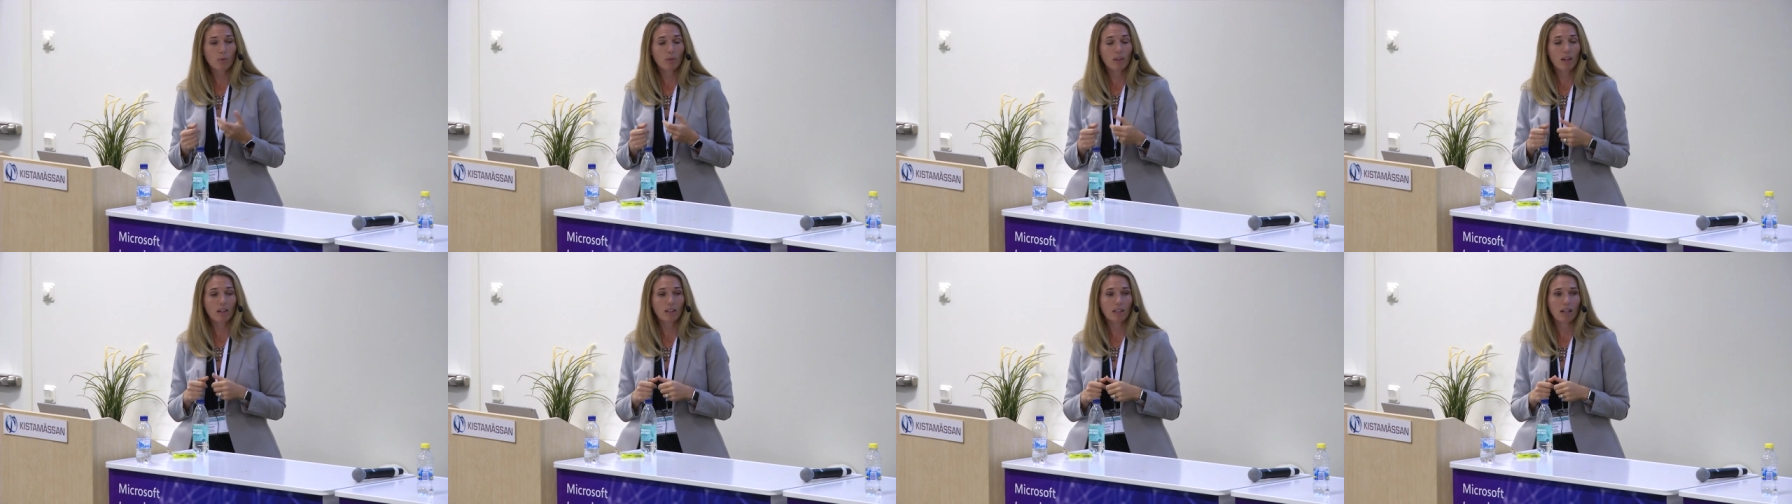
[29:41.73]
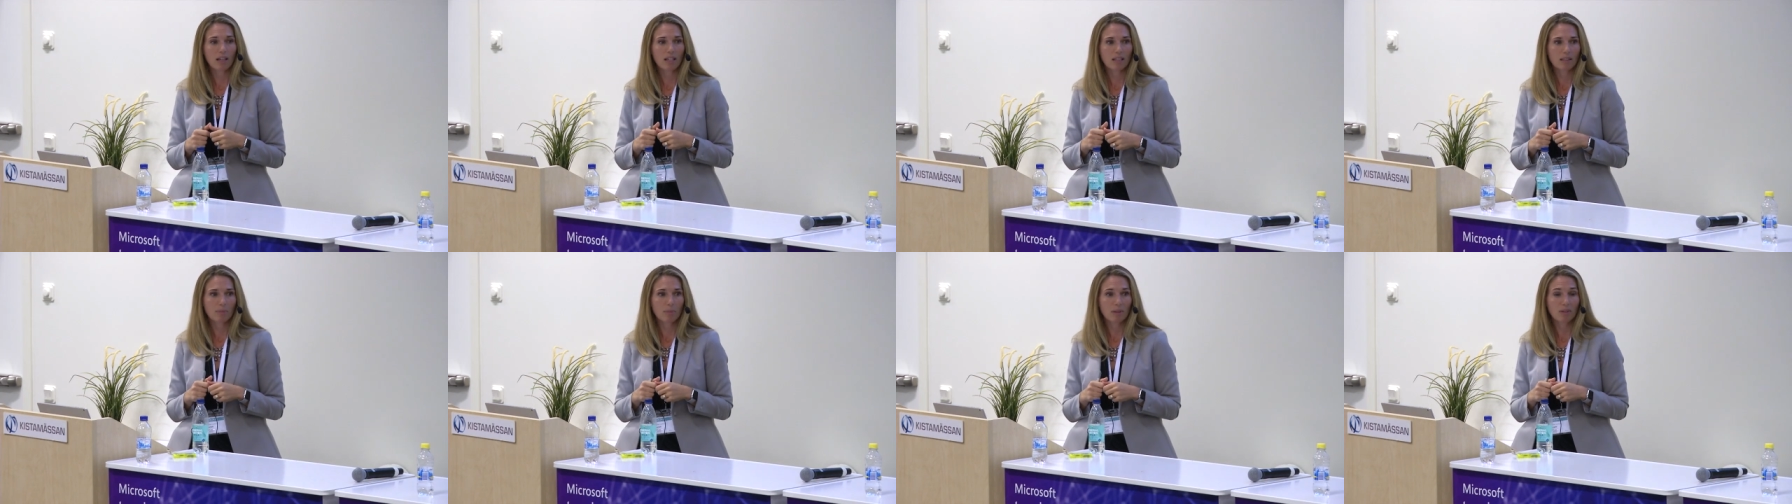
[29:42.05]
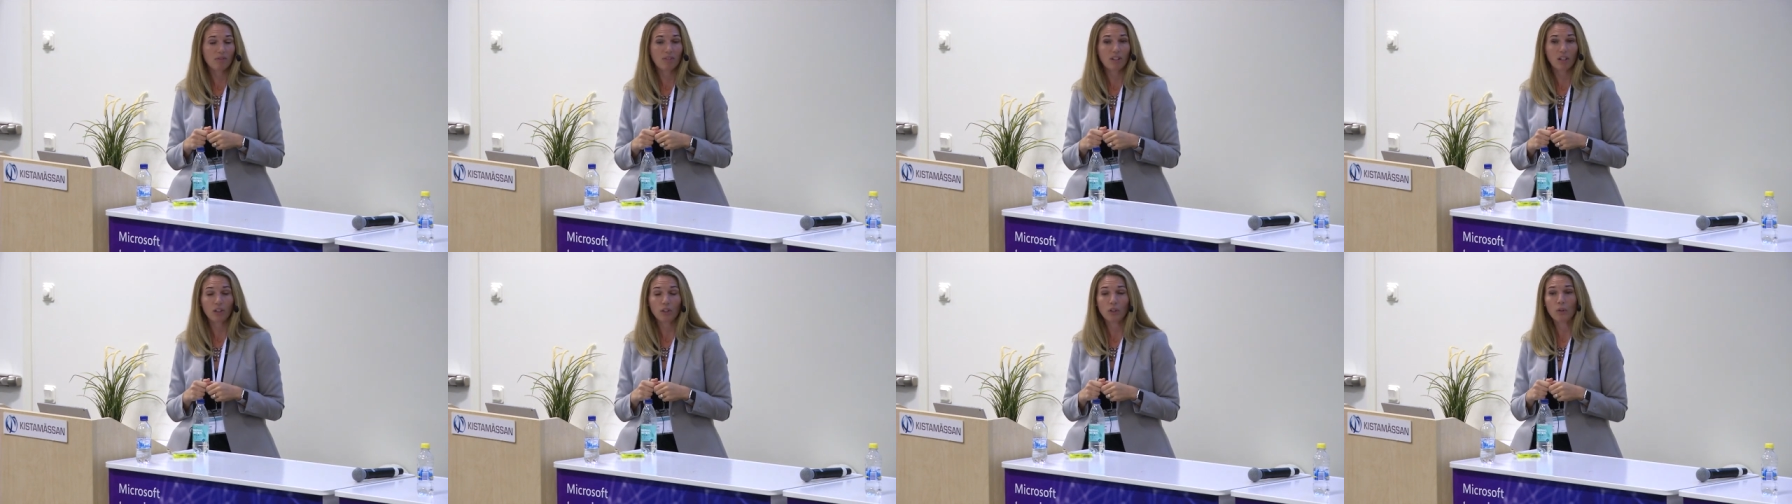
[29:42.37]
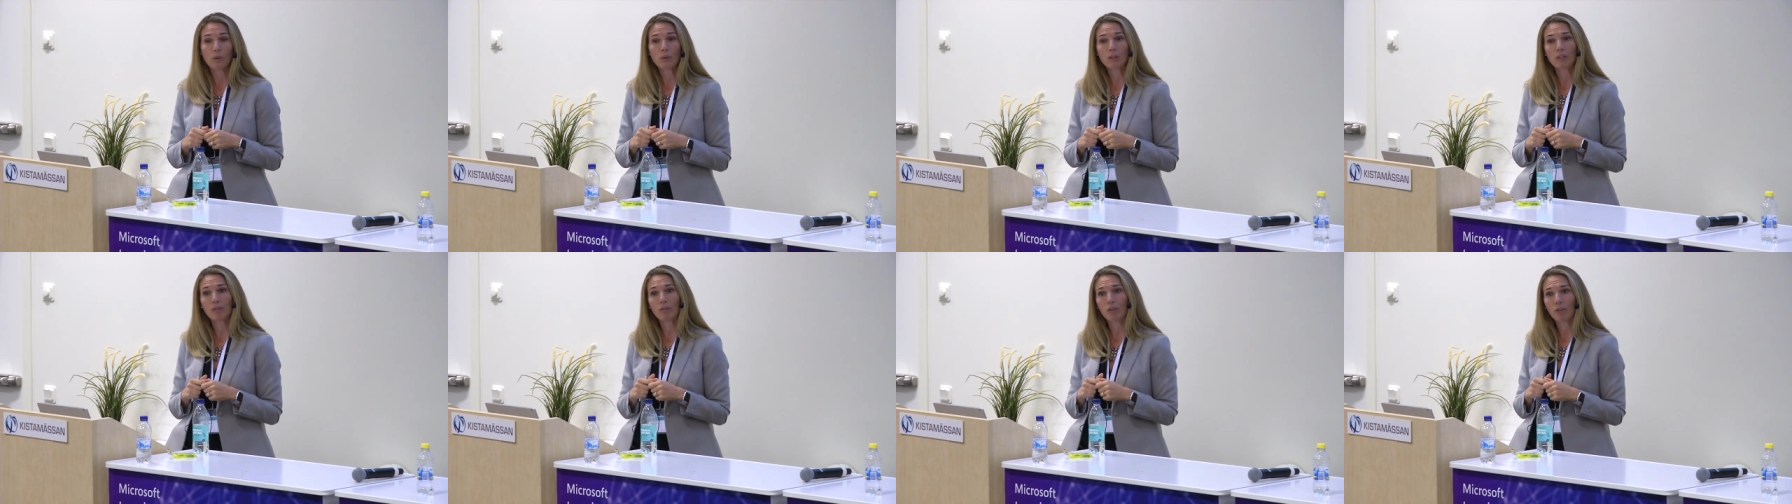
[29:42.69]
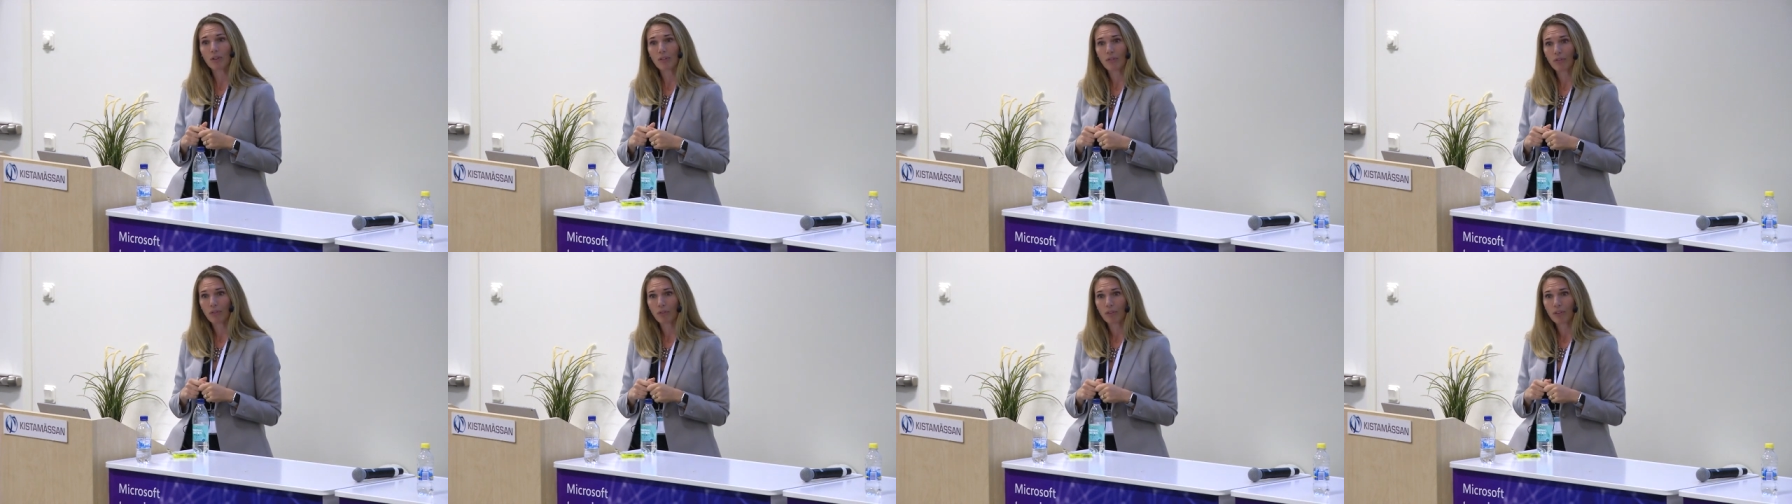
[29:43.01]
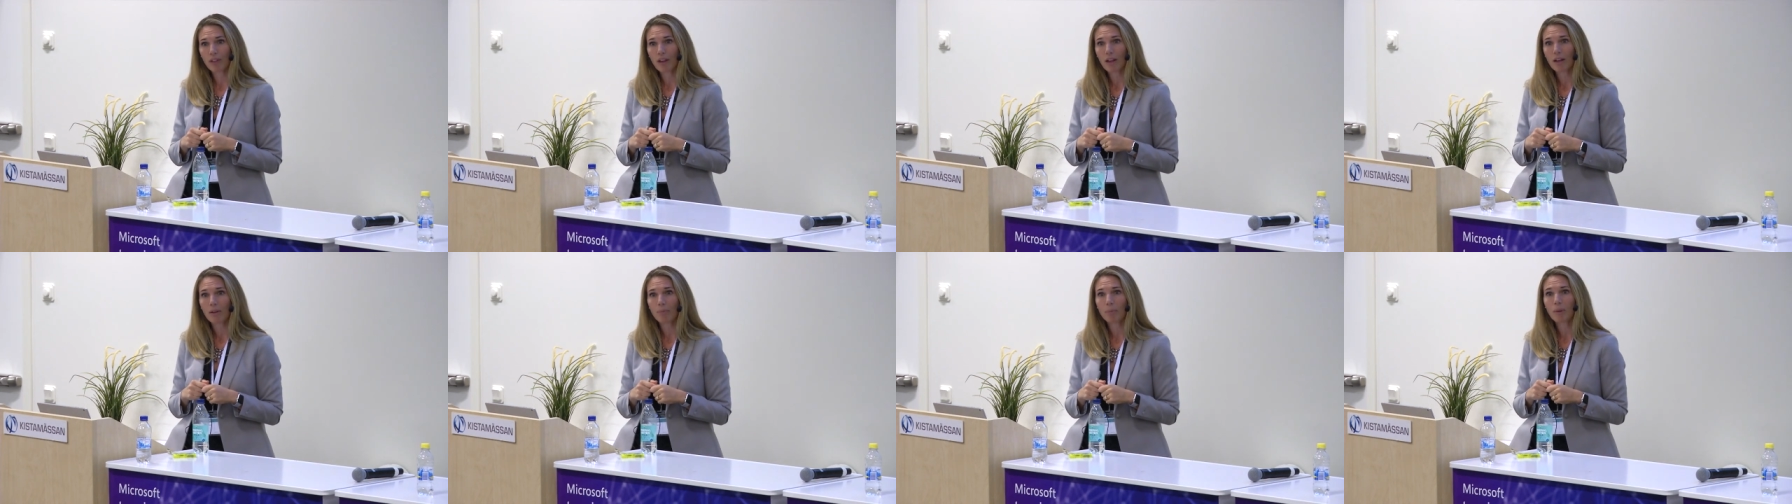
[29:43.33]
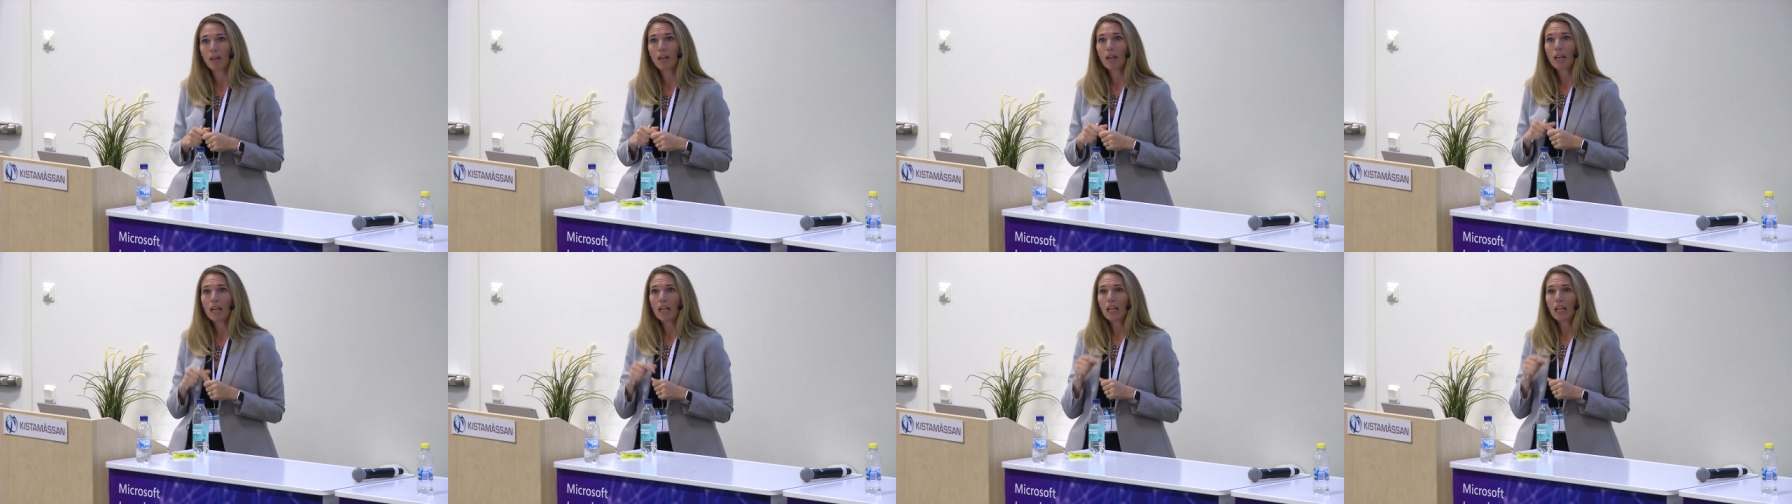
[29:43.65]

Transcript: that has been very useful for them